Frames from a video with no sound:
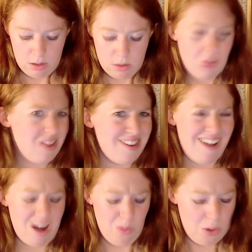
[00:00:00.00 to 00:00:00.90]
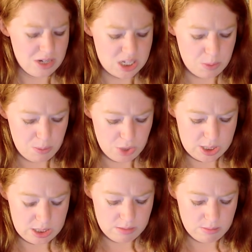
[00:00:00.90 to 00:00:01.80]
Not that Lila wanted to be
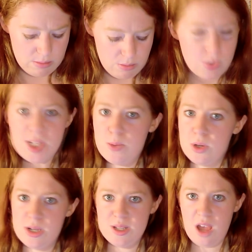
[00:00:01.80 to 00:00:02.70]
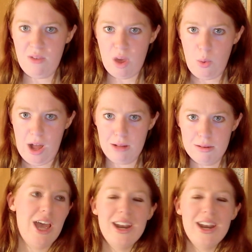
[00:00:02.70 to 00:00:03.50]
pretty. Pretty wouldn't serve her well.